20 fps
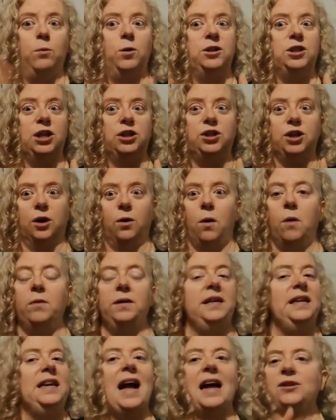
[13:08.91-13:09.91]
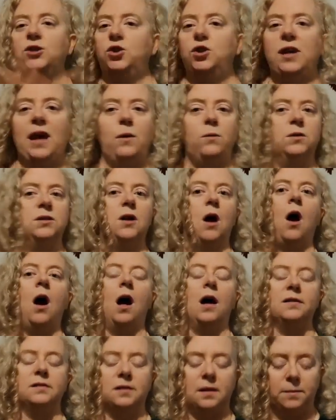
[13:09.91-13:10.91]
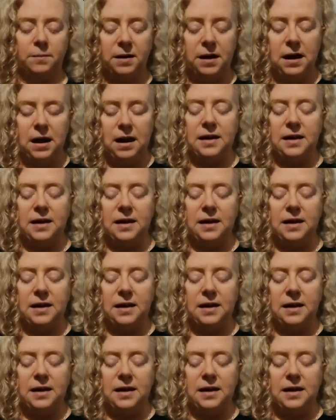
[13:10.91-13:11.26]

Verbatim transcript: which I took yesterday was awesome.